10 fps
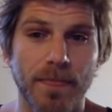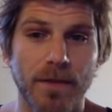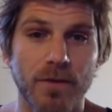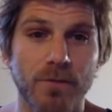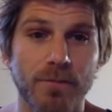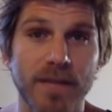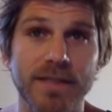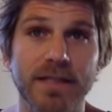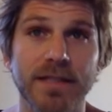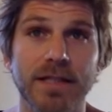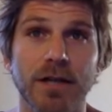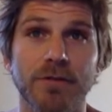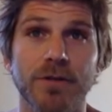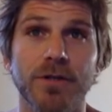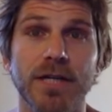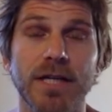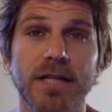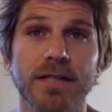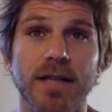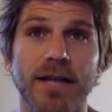you basically cover your
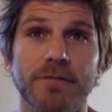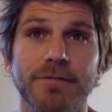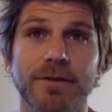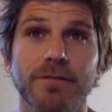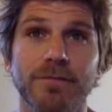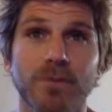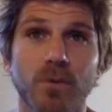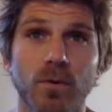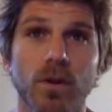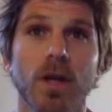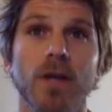needs and you feel full,